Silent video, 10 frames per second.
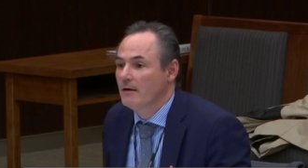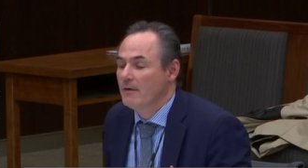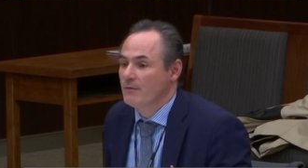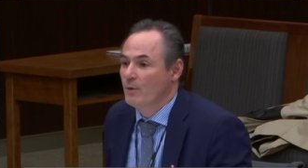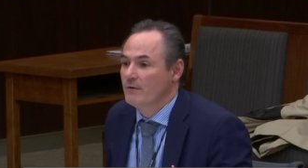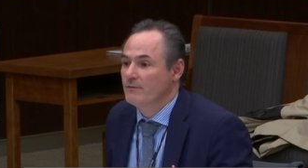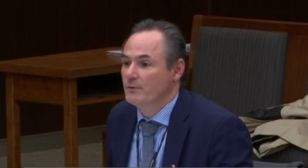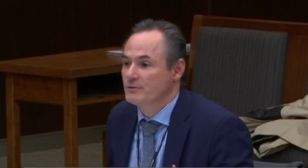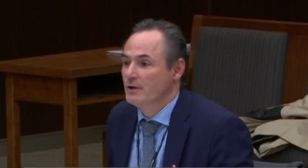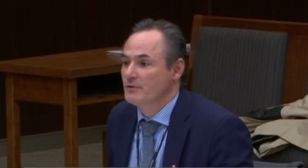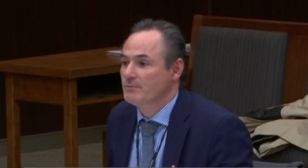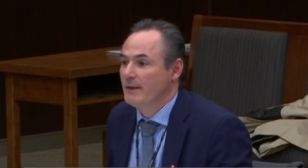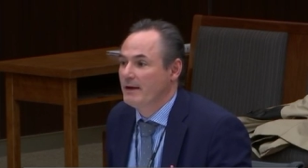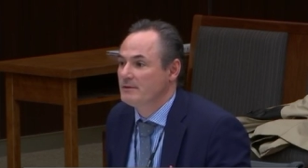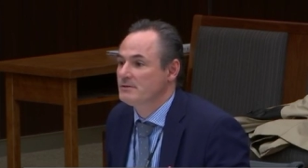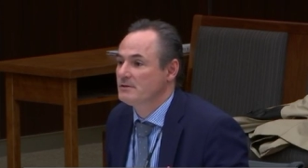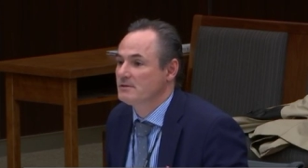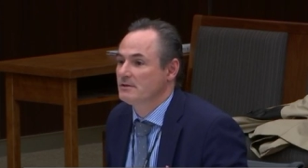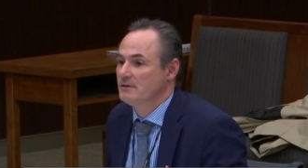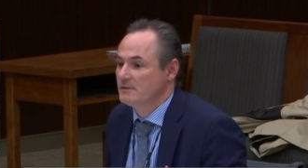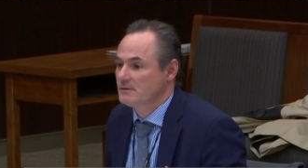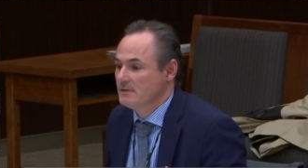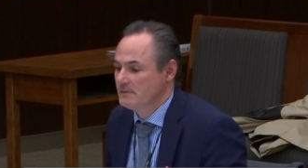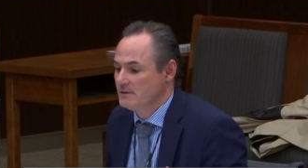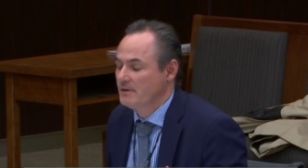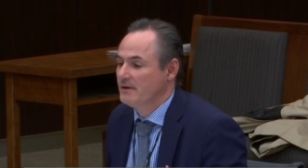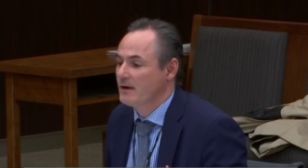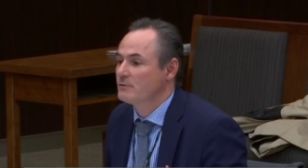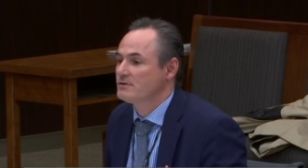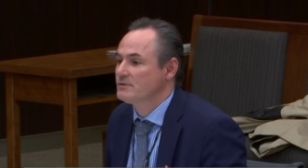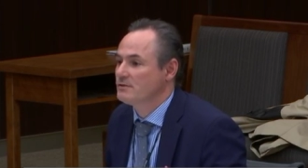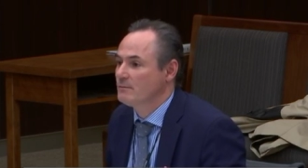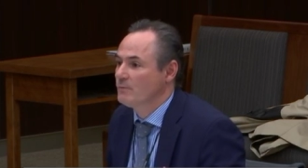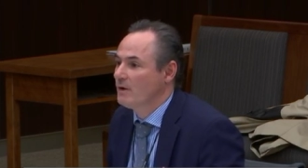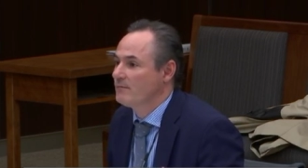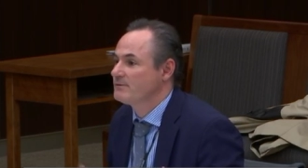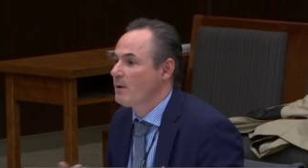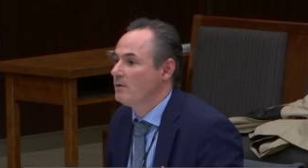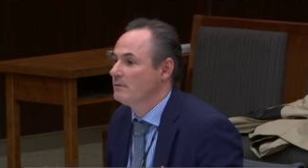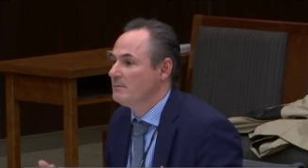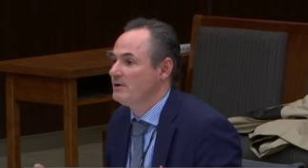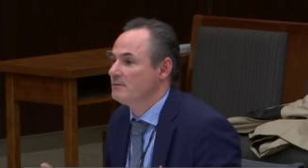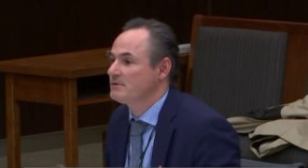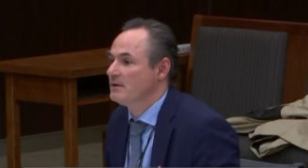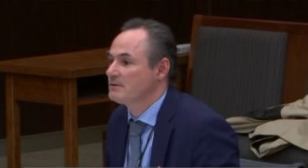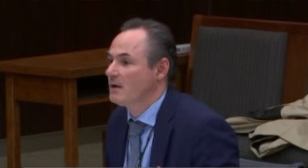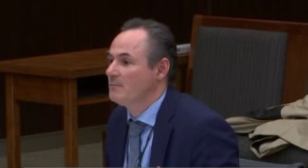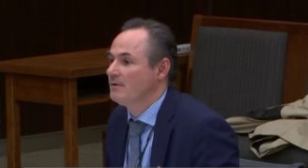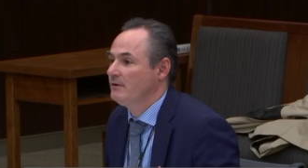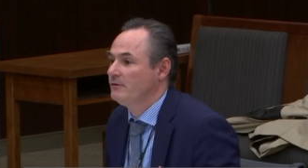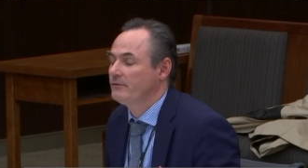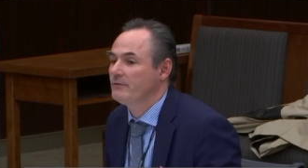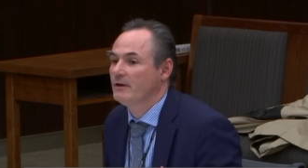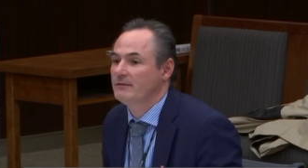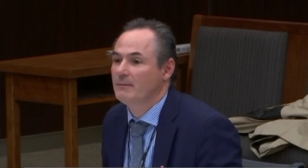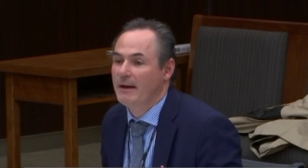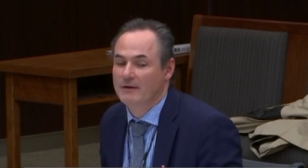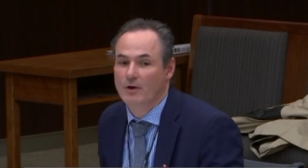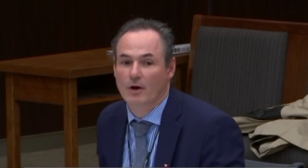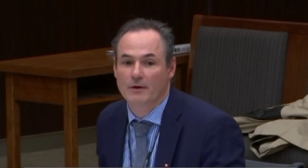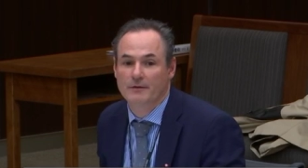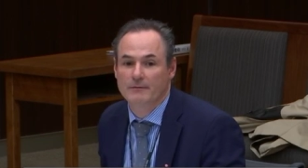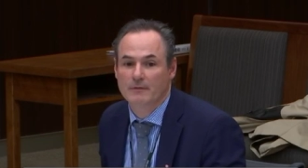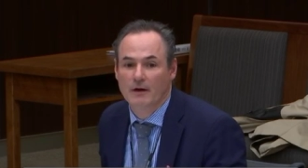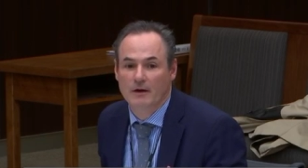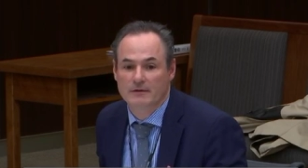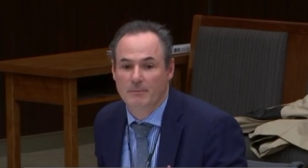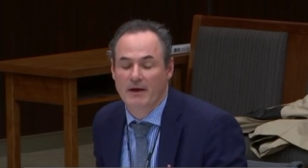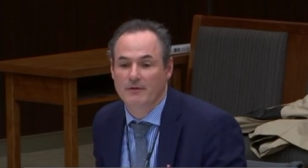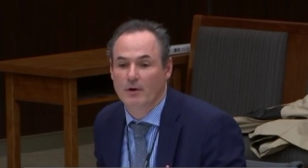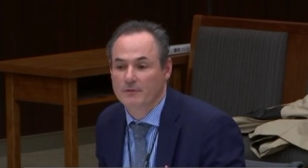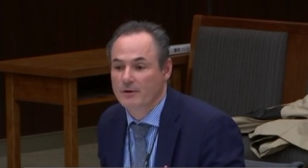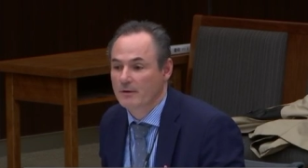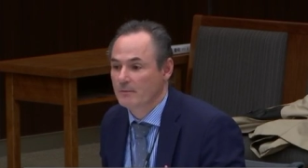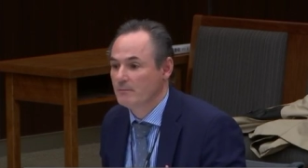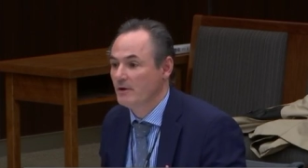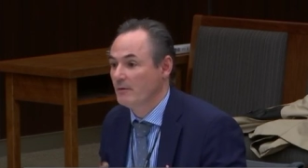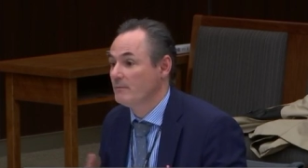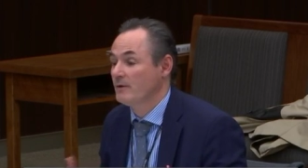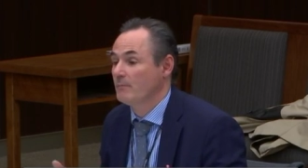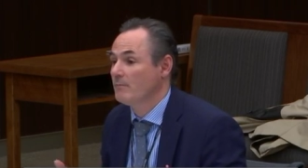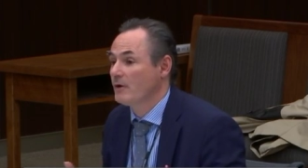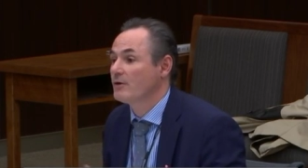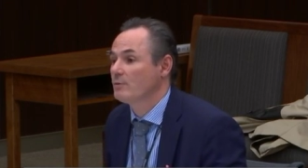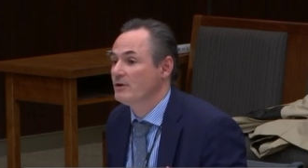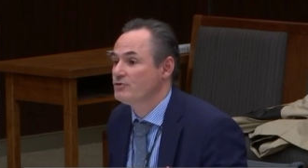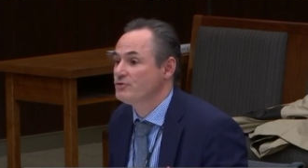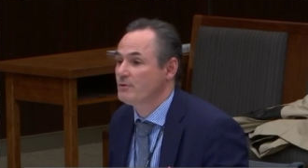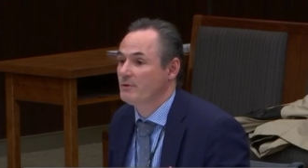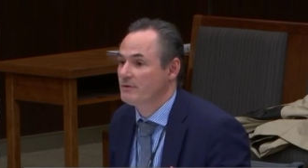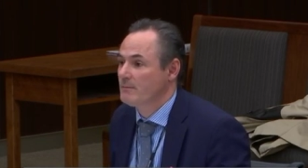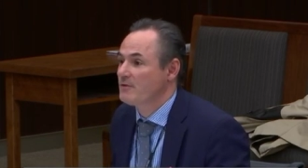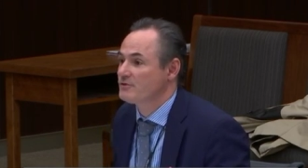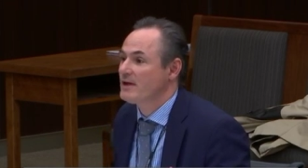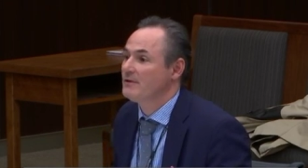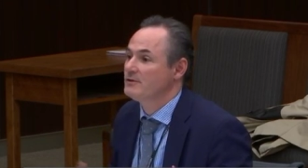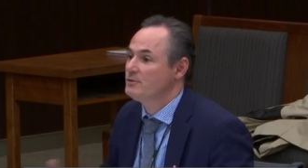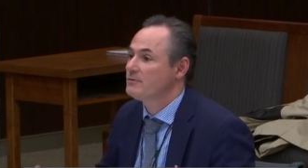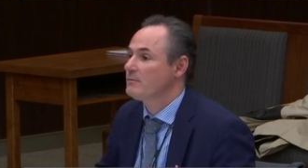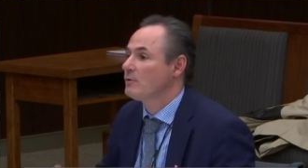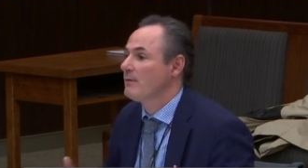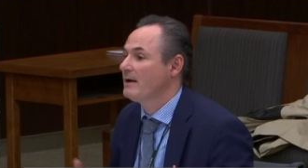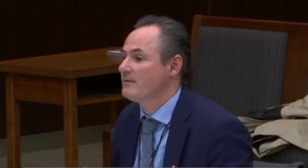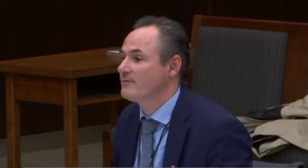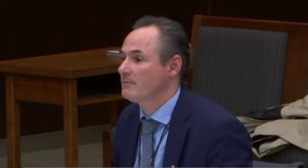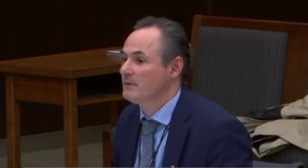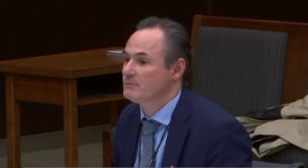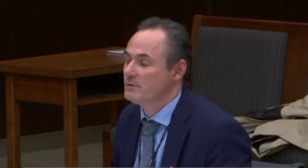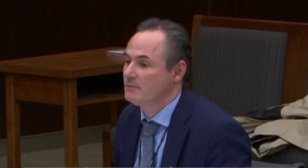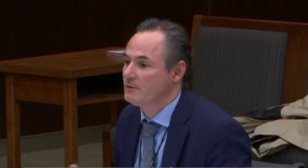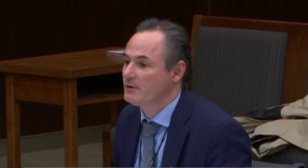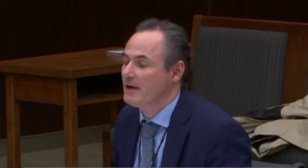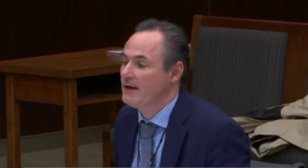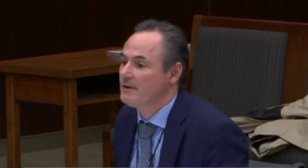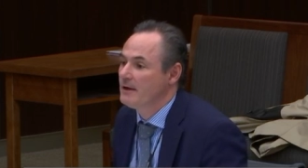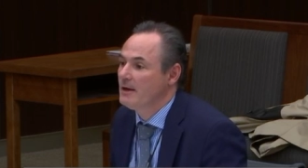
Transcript: every one of those large plants is in an ecosystem of small and medium-sized companies that depend on their market relationship with them, either selling to them or buying from them. So if you look at,